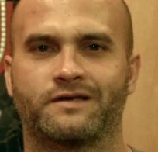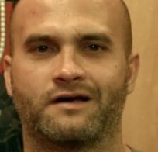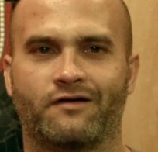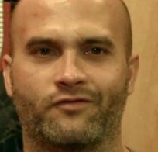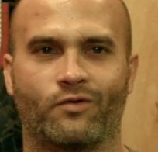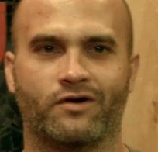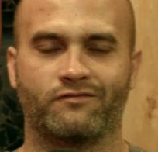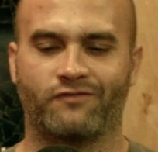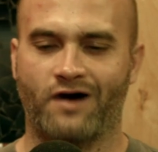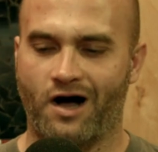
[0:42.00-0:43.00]
everyone
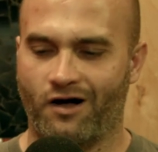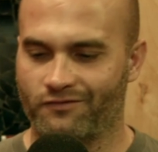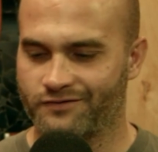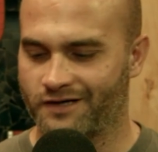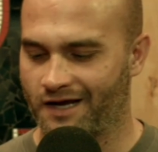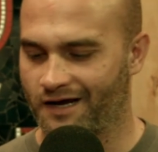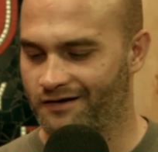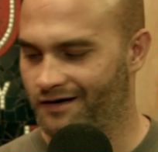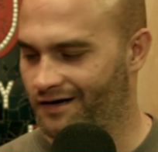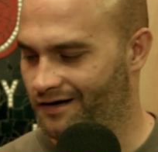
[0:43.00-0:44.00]
involved.
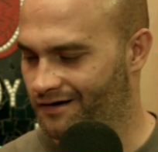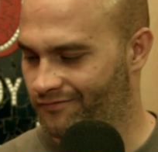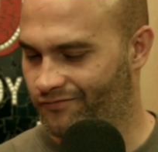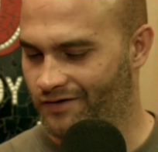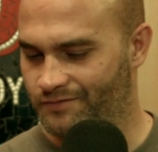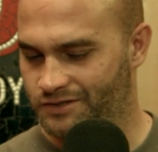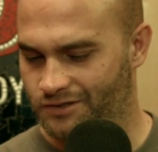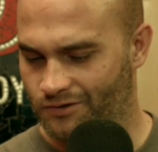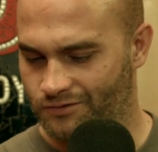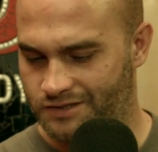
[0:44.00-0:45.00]
And uh, for
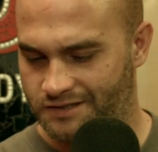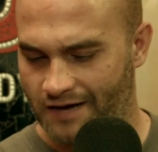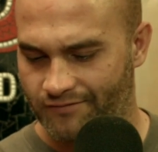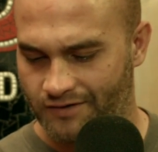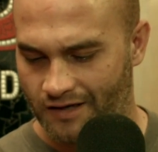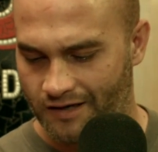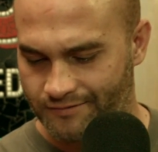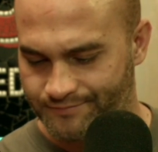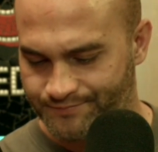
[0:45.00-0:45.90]
episode 70,